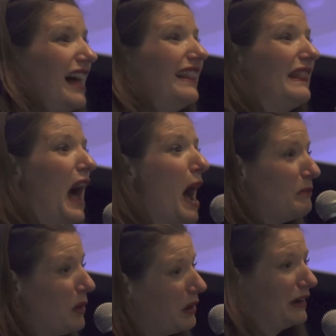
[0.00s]
a lot
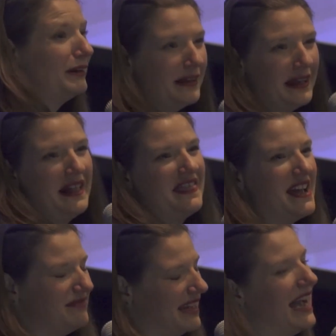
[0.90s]
more
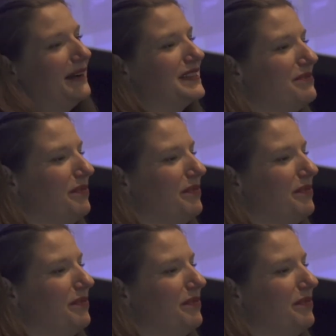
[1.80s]
than we have to